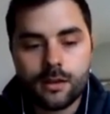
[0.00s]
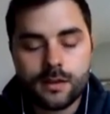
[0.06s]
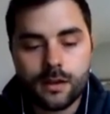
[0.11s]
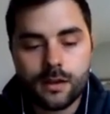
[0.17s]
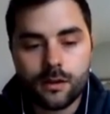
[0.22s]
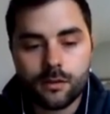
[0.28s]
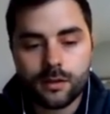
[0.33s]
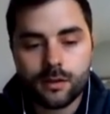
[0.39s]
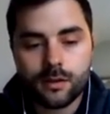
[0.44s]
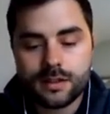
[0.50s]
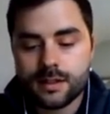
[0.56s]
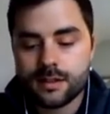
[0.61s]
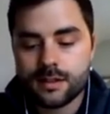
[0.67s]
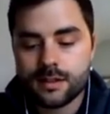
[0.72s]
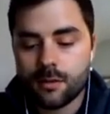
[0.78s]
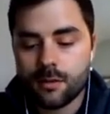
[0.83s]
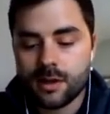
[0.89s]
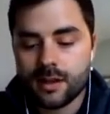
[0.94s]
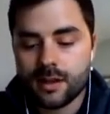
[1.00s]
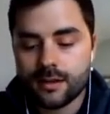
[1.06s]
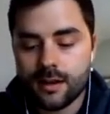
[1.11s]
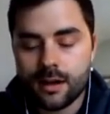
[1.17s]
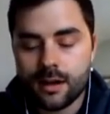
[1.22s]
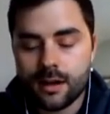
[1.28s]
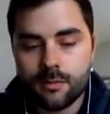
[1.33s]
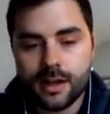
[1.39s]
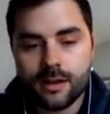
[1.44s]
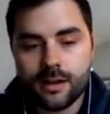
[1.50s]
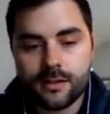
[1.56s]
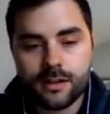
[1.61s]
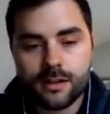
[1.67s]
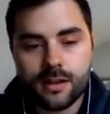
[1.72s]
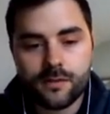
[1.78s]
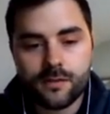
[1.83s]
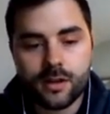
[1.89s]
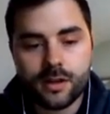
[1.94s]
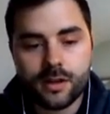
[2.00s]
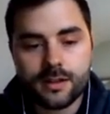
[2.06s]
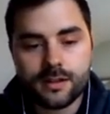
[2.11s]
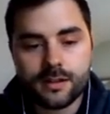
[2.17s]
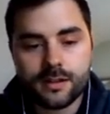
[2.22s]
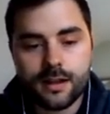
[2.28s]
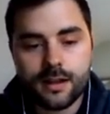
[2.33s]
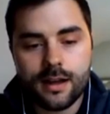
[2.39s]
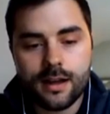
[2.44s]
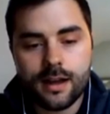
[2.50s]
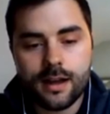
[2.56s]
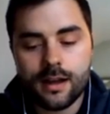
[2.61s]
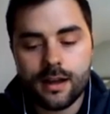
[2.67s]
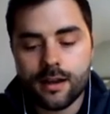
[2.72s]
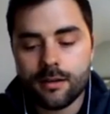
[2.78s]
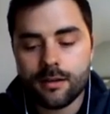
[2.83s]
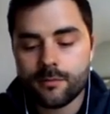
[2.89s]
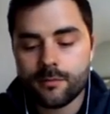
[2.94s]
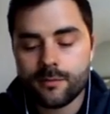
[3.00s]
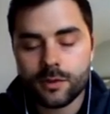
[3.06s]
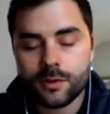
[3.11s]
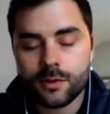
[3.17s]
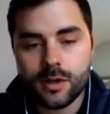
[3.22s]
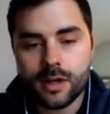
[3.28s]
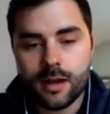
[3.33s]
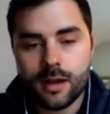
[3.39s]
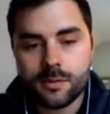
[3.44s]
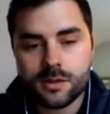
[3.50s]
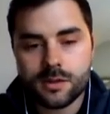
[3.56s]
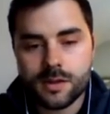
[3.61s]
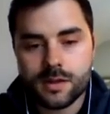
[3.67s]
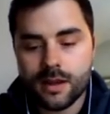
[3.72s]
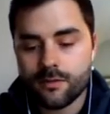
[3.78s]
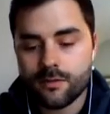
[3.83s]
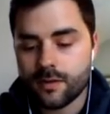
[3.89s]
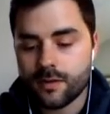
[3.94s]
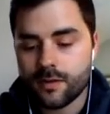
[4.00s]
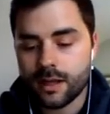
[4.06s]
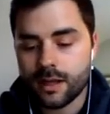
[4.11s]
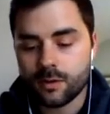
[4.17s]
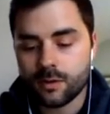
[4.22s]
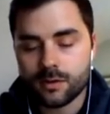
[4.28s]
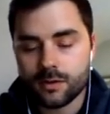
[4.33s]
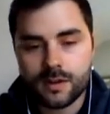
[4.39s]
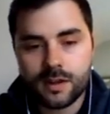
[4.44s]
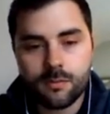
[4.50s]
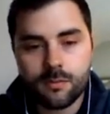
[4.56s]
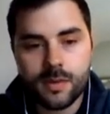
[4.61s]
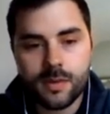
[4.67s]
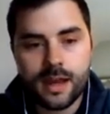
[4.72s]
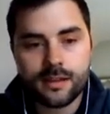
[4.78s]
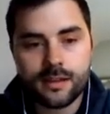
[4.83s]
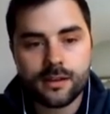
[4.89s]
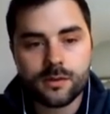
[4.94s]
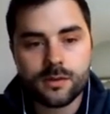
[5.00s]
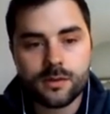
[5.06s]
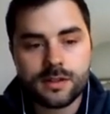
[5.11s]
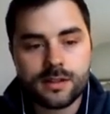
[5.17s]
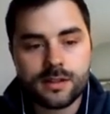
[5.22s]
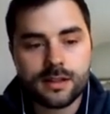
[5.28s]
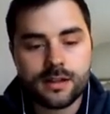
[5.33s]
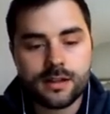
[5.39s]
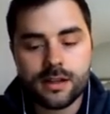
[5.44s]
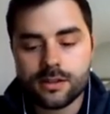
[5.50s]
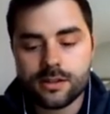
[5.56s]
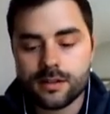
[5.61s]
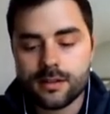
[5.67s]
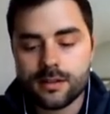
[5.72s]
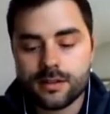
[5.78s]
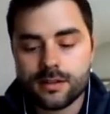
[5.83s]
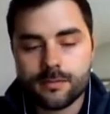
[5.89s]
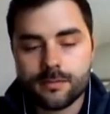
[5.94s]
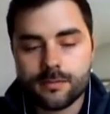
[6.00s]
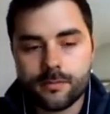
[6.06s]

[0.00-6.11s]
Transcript: So let's determine and talk about the different fluid options you have available to combat those conditions.